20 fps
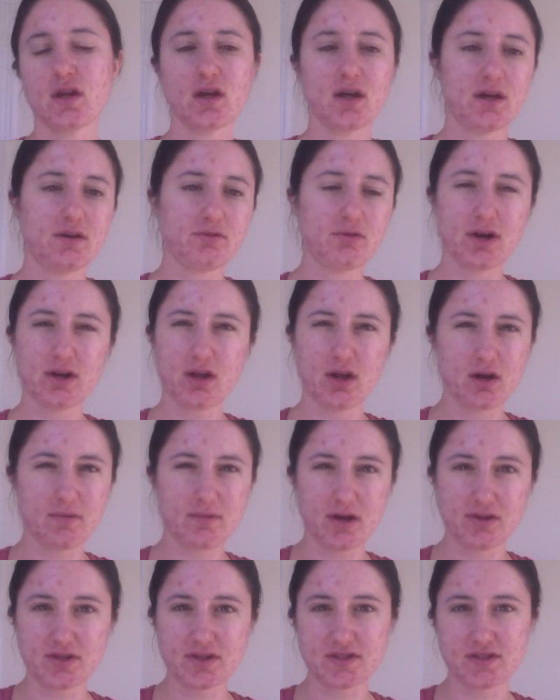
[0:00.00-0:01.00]
I read a lot
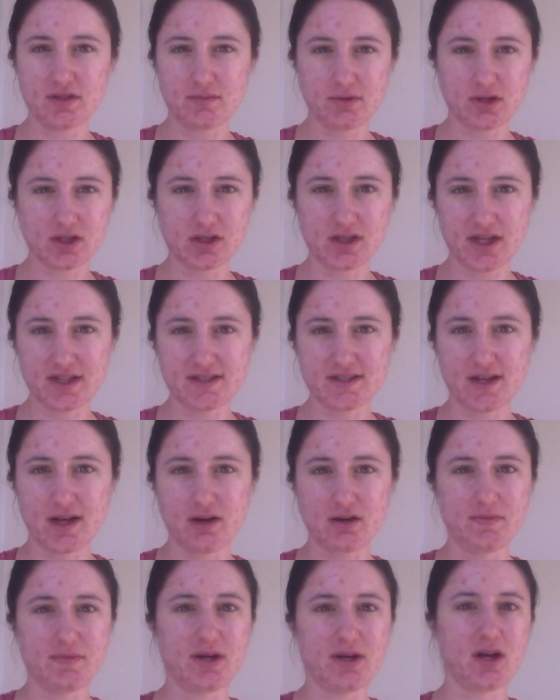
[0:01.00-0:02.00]
about this in the book Lights
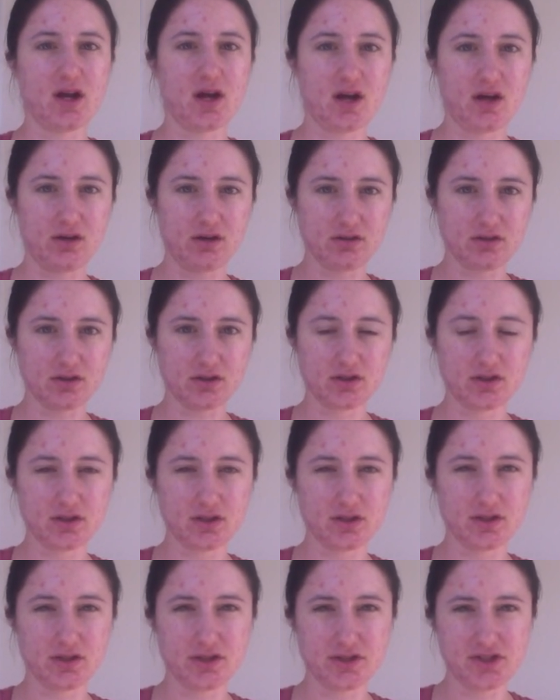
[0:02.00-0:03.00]
Out, about how
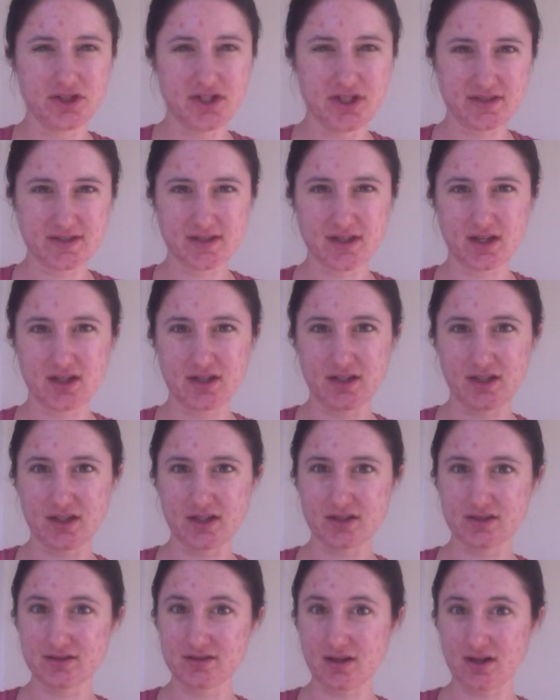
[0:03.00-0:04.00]
your genes kind of
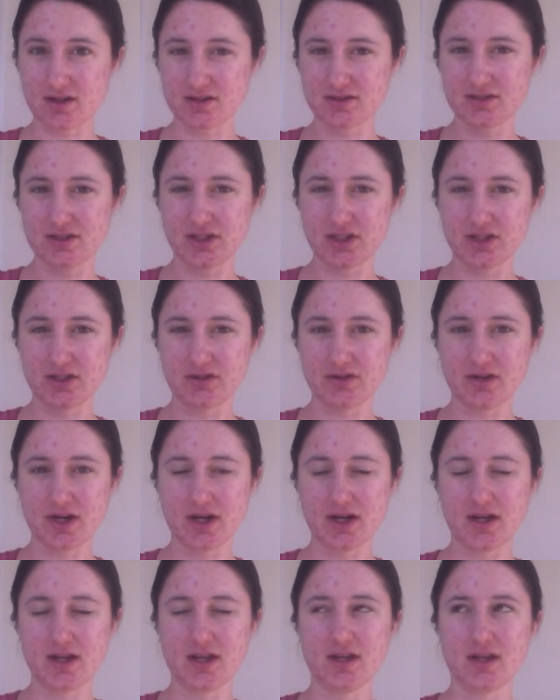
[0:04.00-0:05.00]
like talk to you,
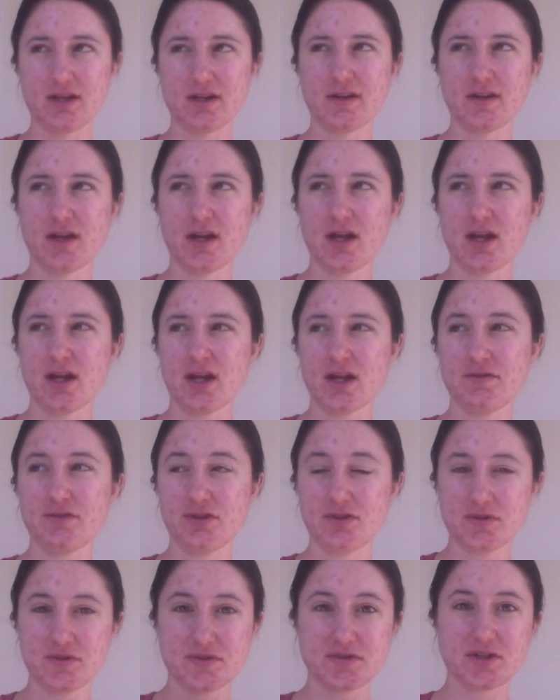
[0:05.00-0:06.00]
and you
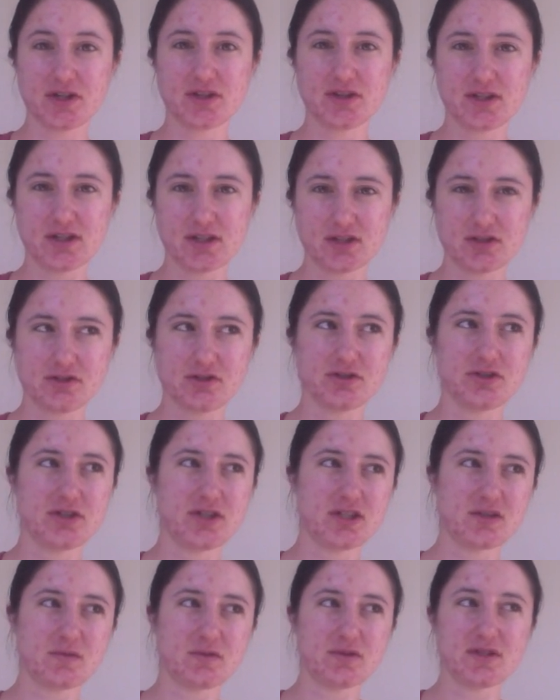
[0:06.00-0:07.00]
do certain things, your
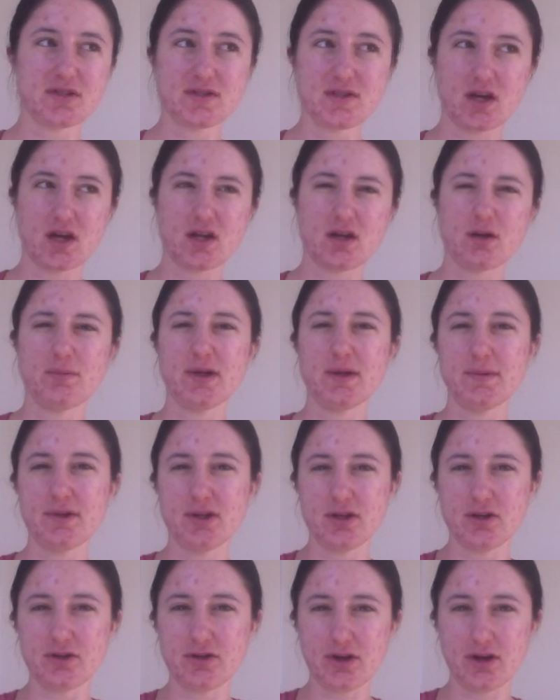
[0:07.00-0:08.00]
genes will decide, oh, maybe
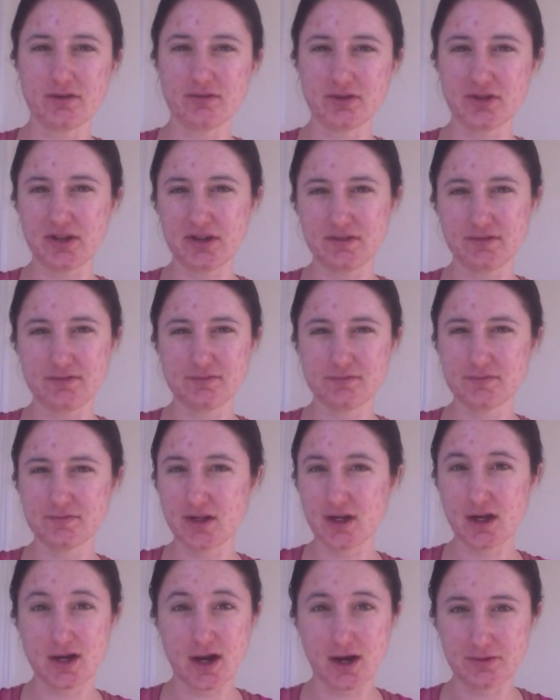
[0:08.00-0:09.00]
you're not really
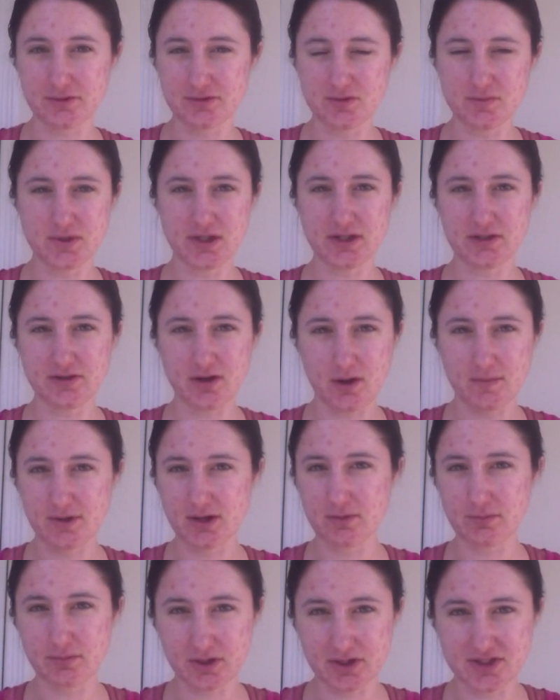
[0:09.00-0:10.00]
cut out to be a
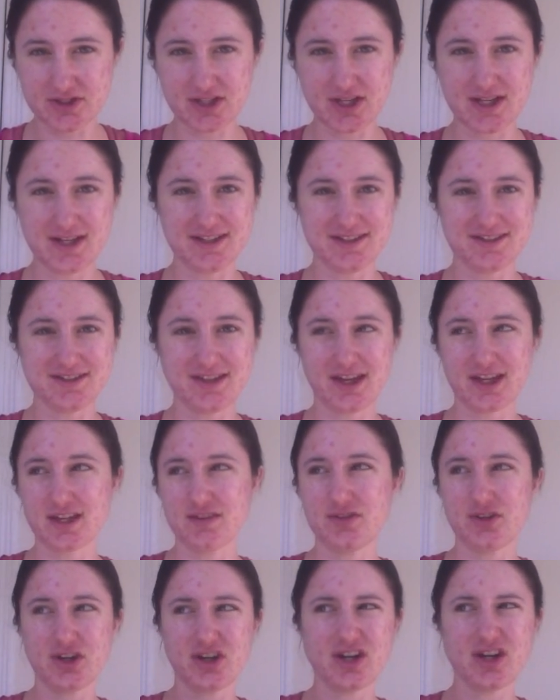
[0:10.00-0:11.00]
dominant person, like
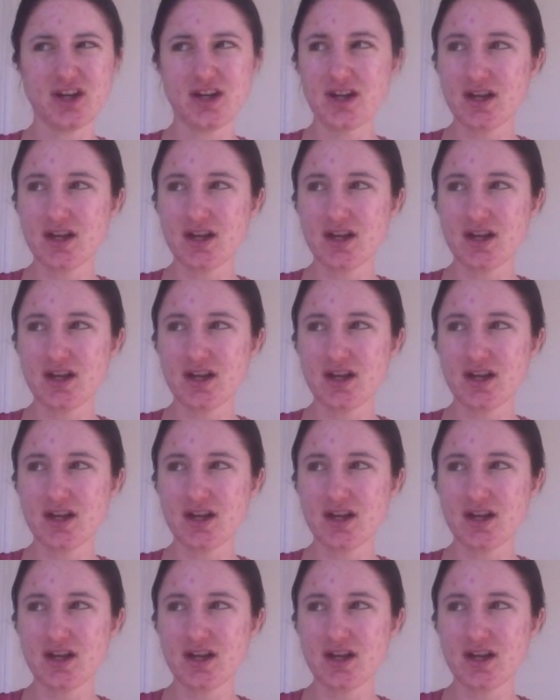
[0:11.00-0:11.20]
if you're